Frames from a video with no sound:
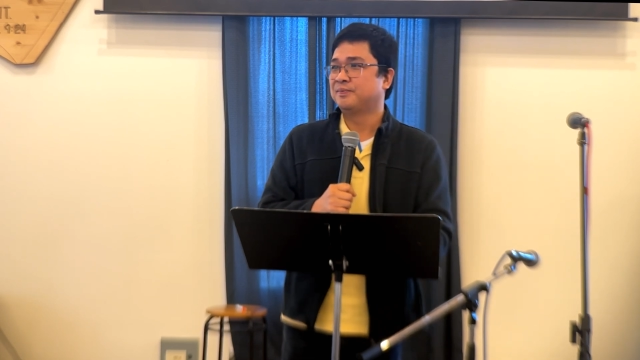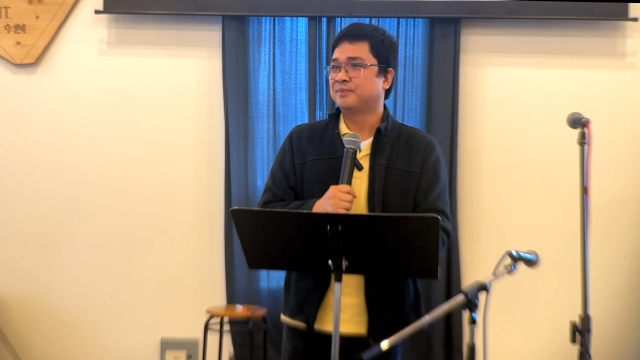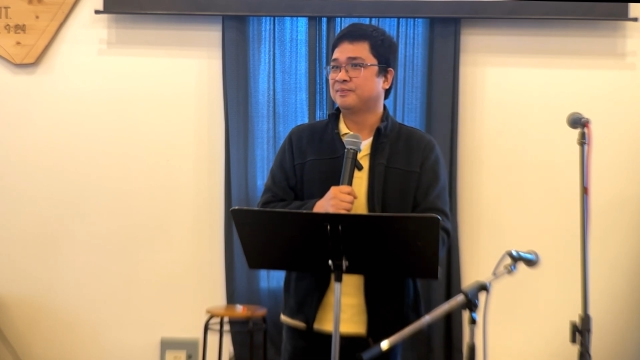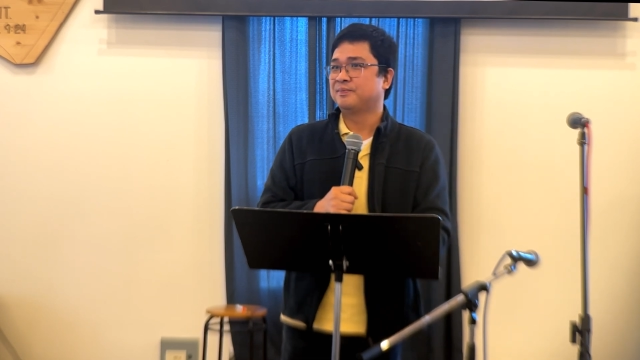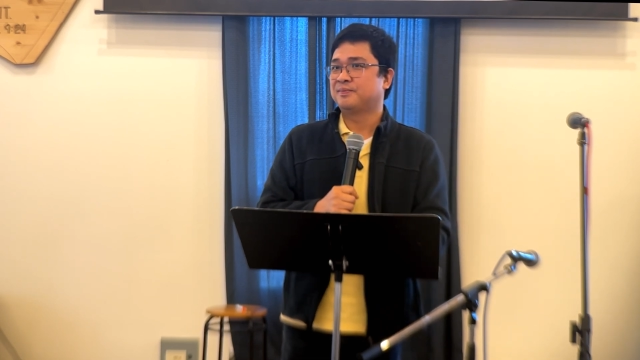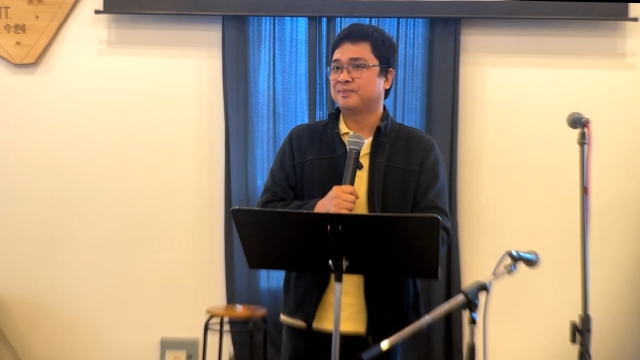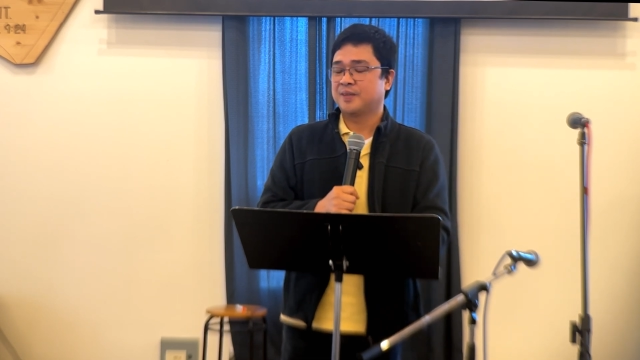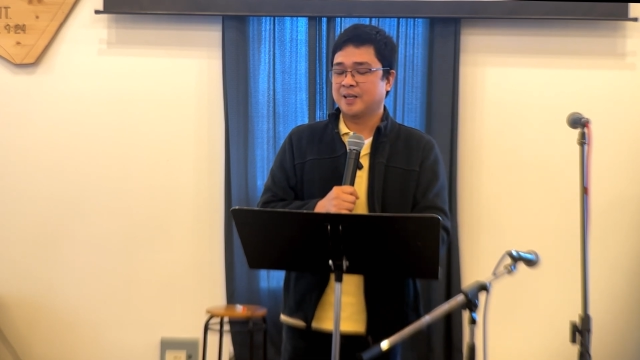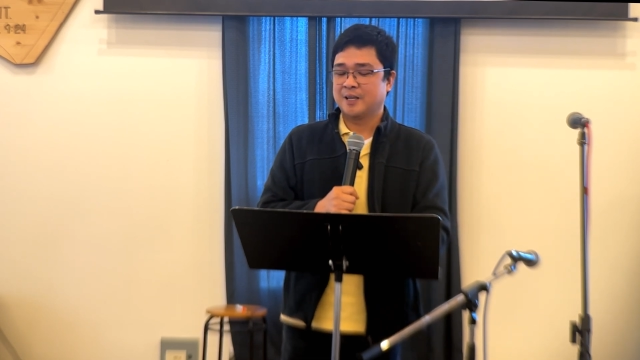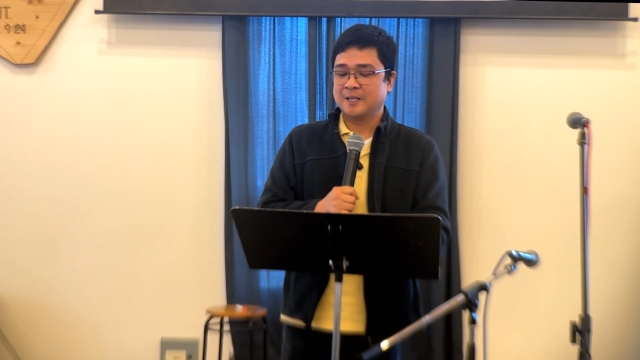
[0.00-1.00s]

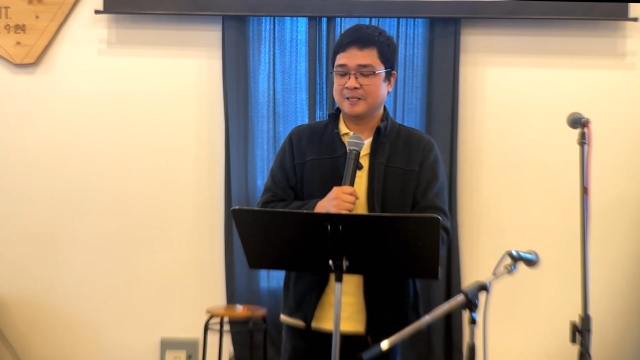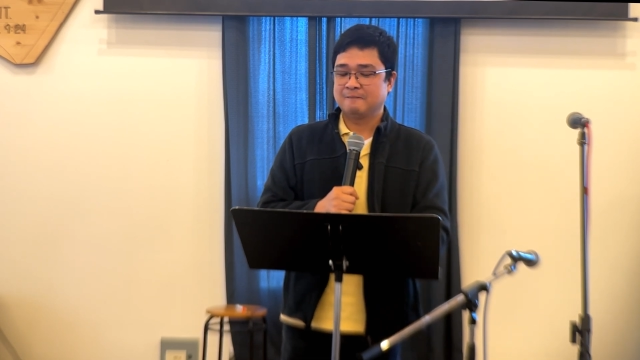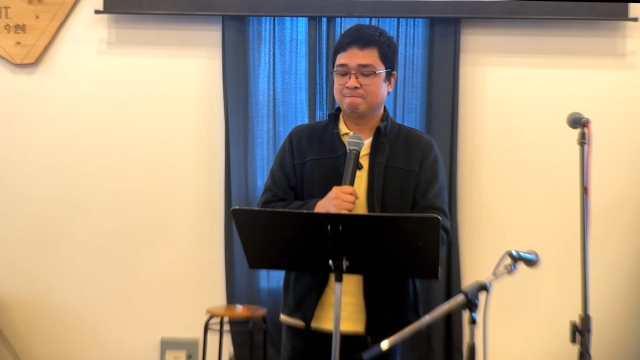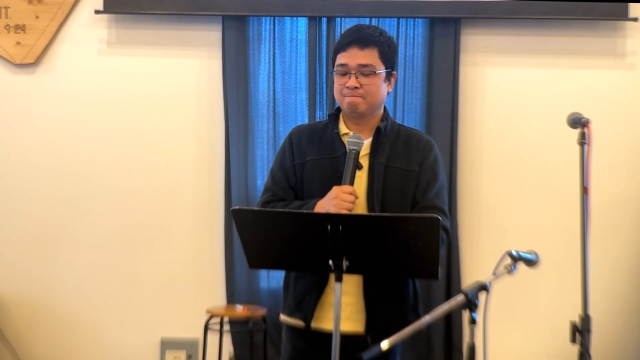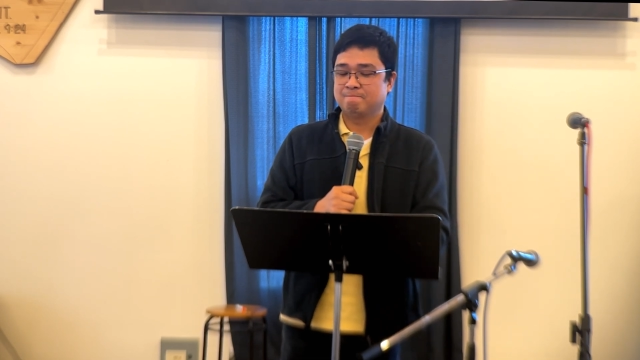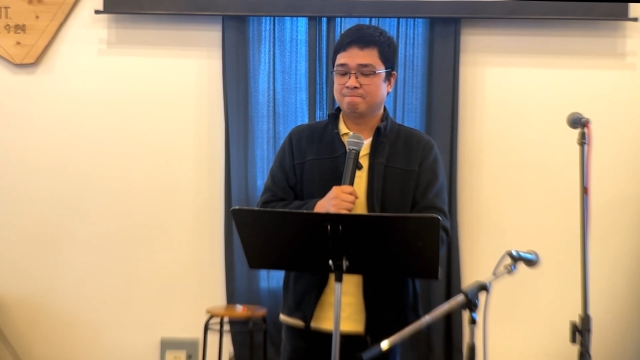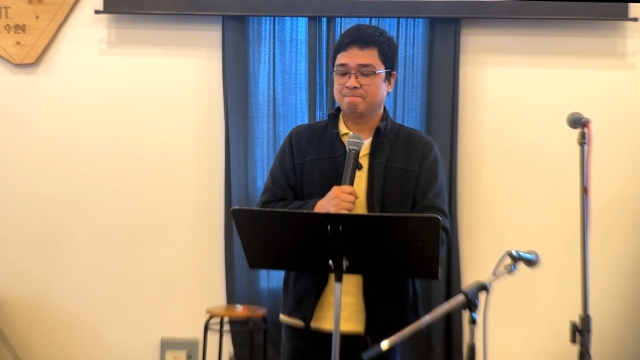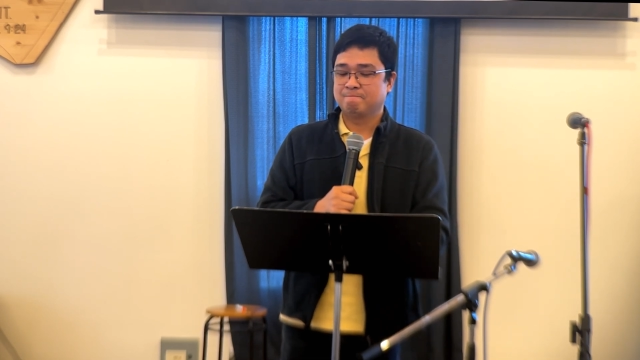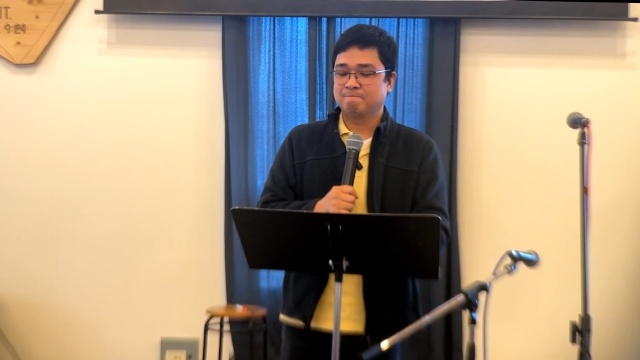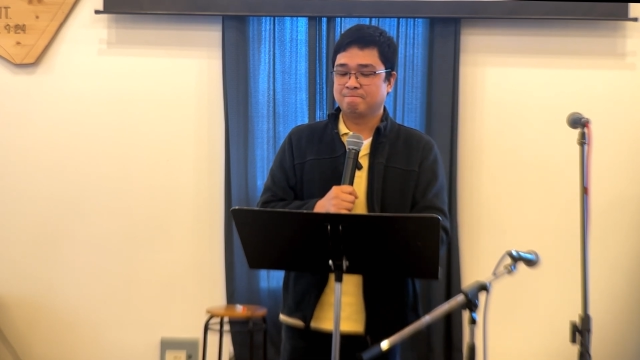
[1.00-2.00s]

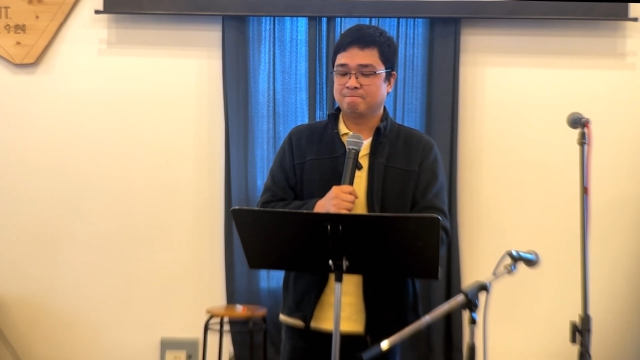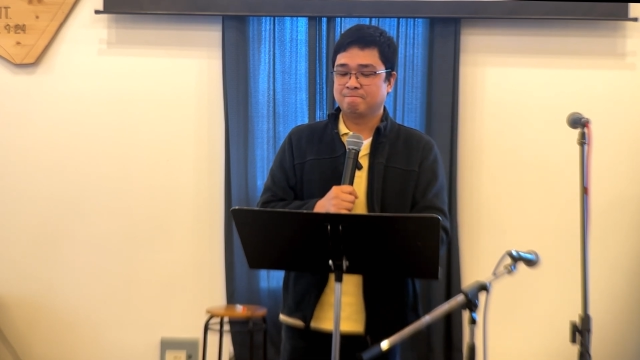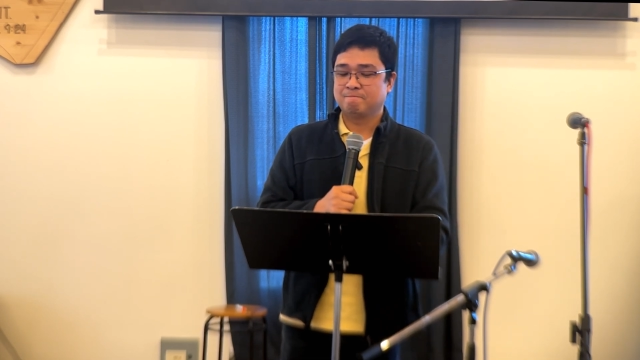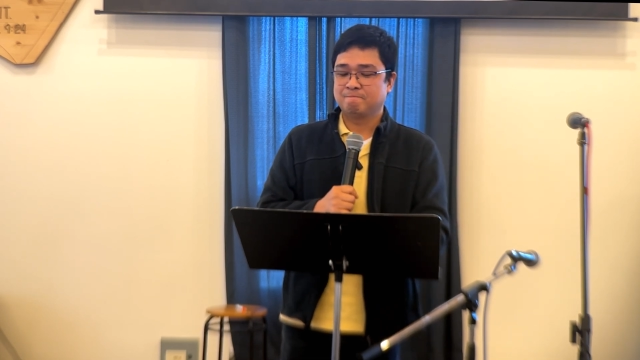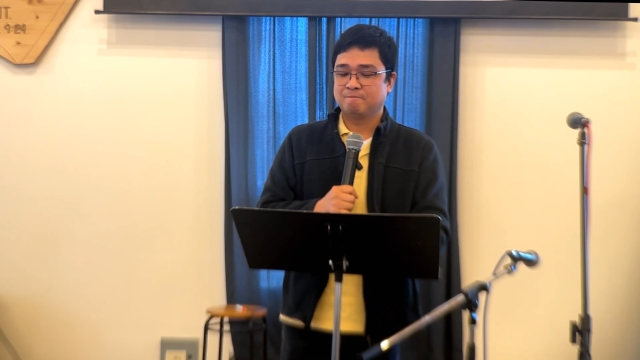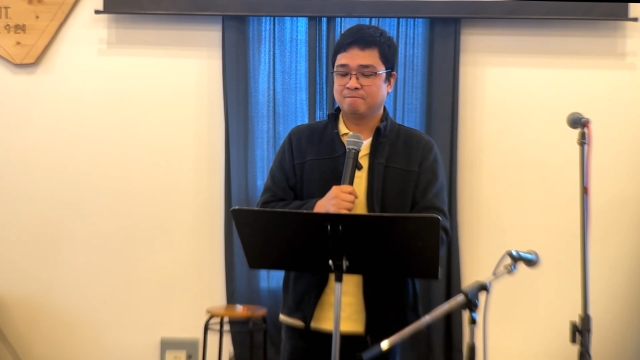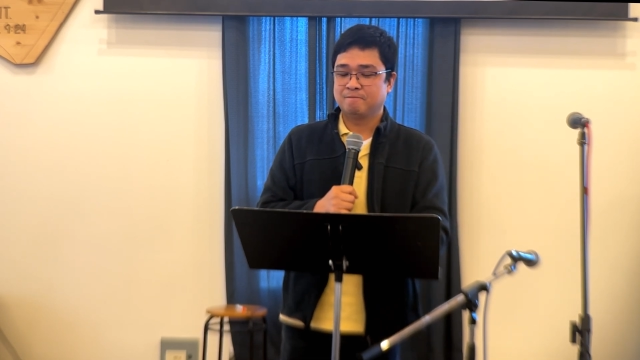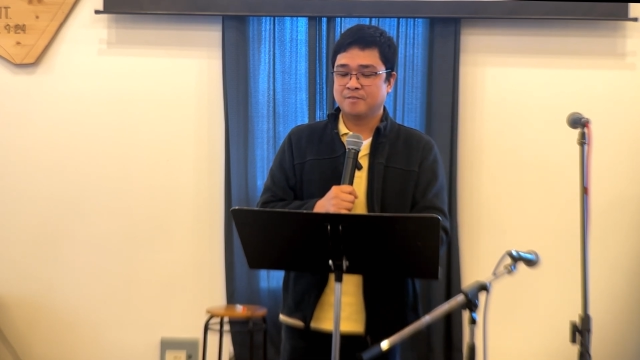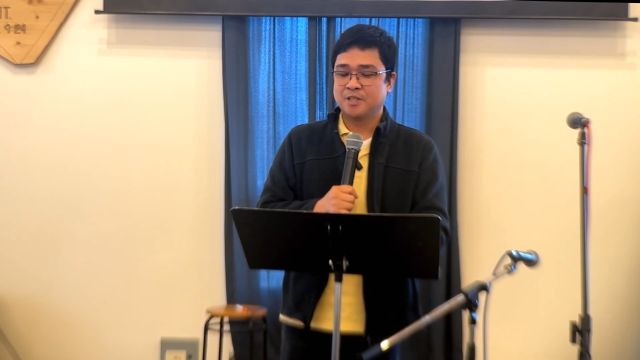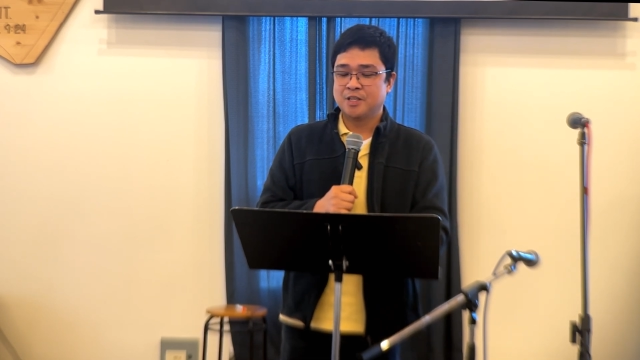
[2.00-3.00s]
[no speech]